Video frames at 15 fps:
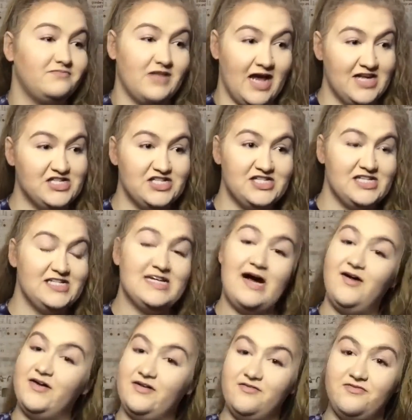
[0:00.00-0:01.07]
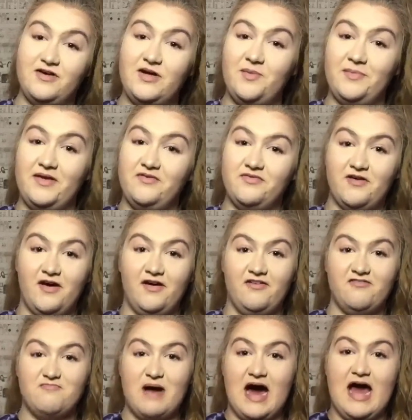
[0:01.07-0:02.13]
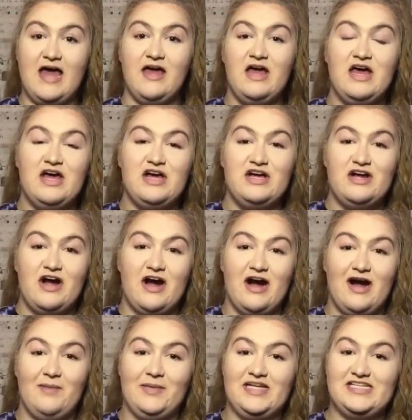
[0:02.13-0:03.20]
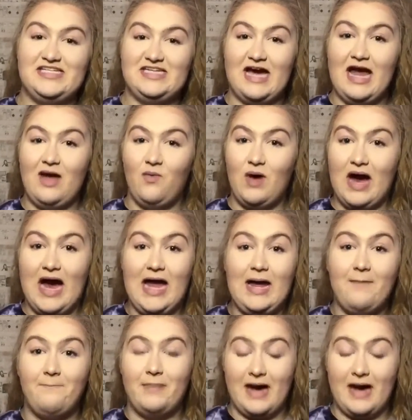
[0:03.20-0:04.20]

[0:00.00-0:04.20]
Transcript: I just sit down and film in front of my um, DIY